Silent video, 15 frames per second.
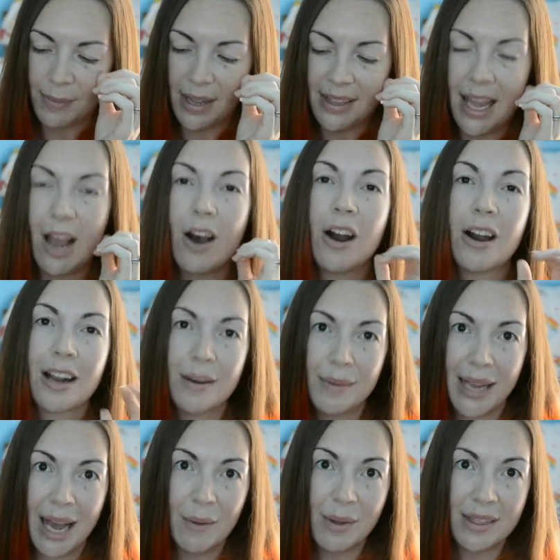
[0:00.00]
but they are
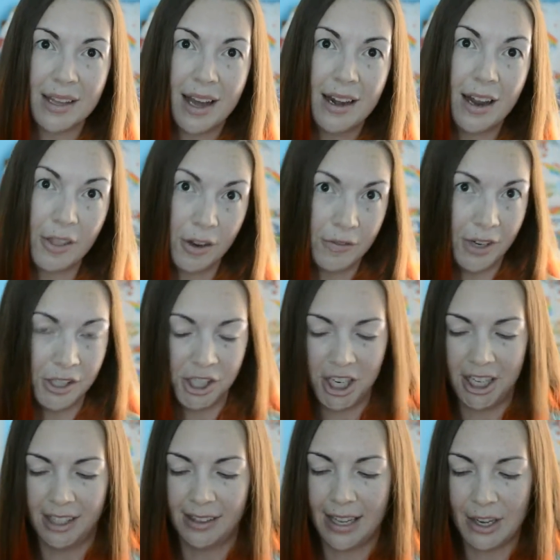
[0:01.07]
coming out with another
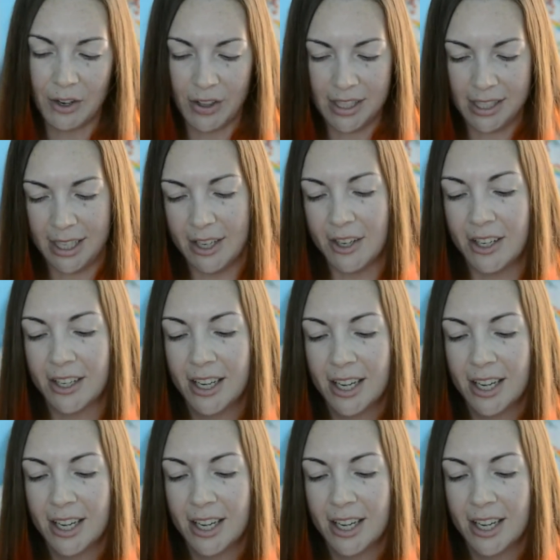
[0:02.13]
version later this year.